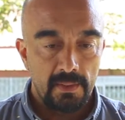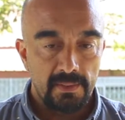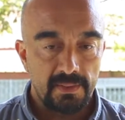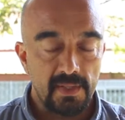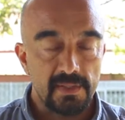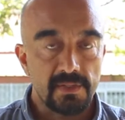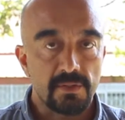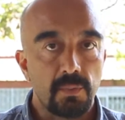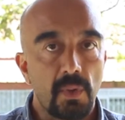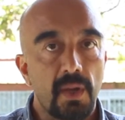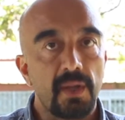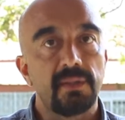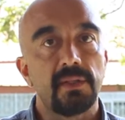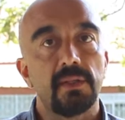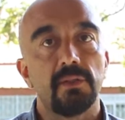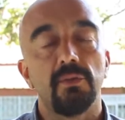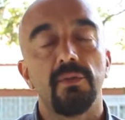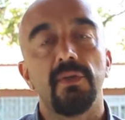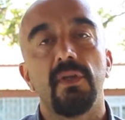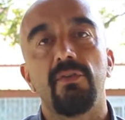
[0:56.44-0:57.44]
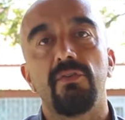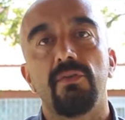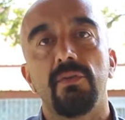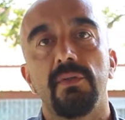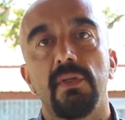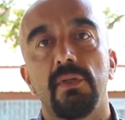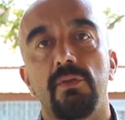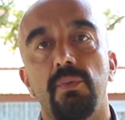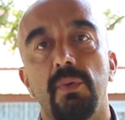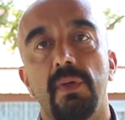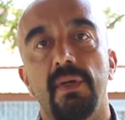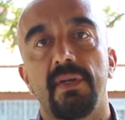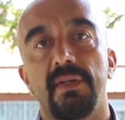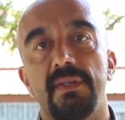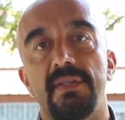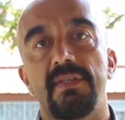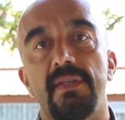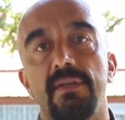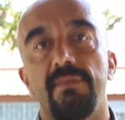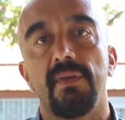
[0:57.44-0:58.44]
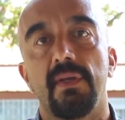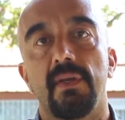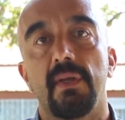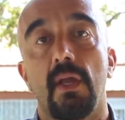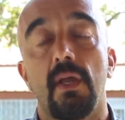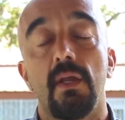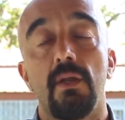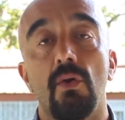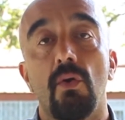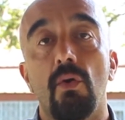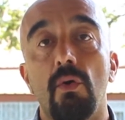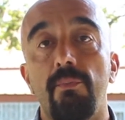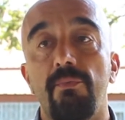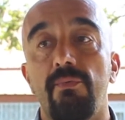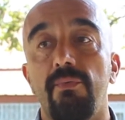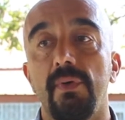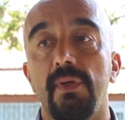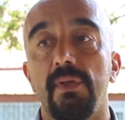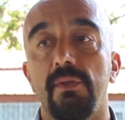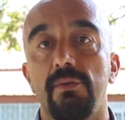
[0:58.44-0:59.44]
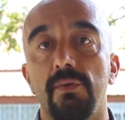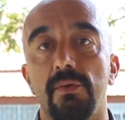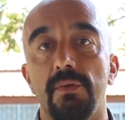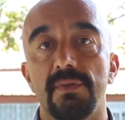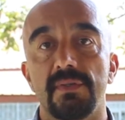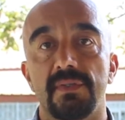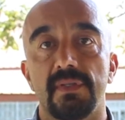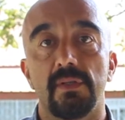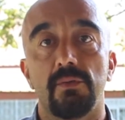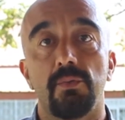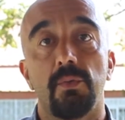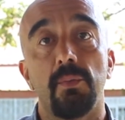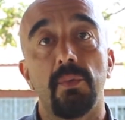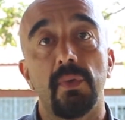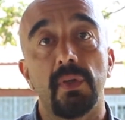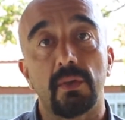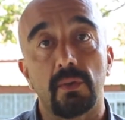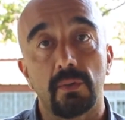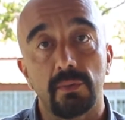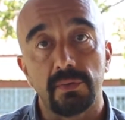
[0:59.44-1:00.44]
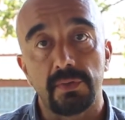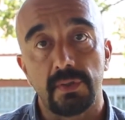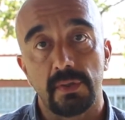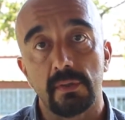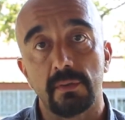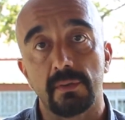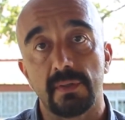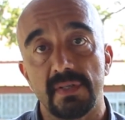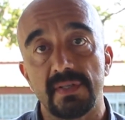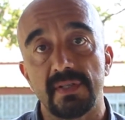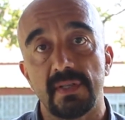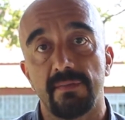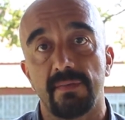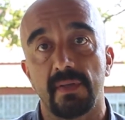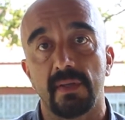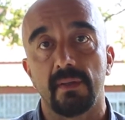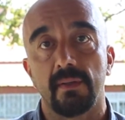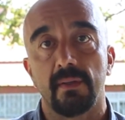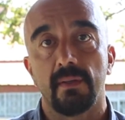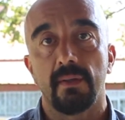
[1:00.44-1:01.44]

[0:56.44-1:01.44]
That's why the donation that we are receiving, and hopefully those that we will continue receiving,